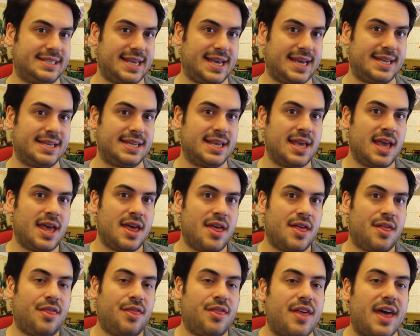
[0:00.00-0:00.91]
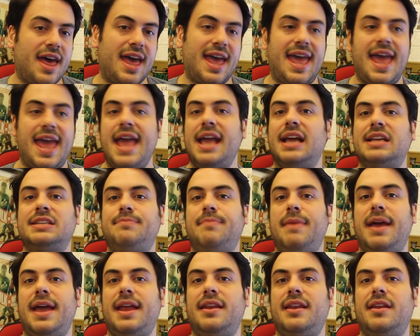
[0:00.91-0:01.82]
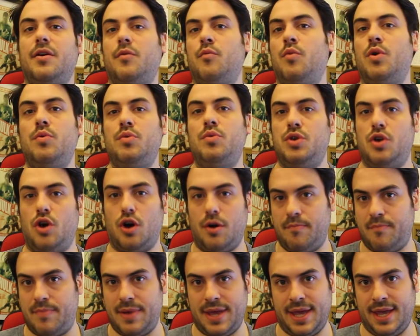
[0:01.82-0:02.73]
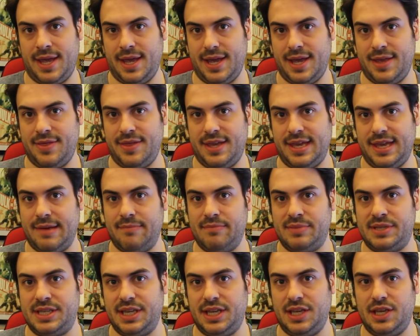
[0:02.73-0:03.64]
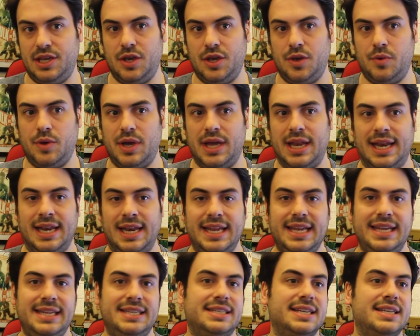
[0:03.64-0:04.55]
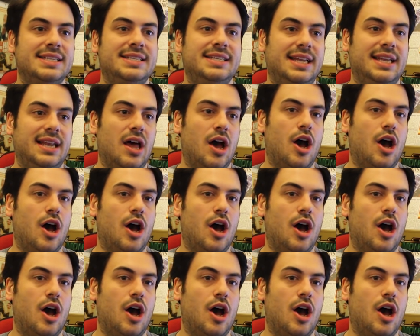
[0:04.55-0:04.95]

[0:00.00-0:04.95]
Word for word: said that X Men will not be in the MCU, at least until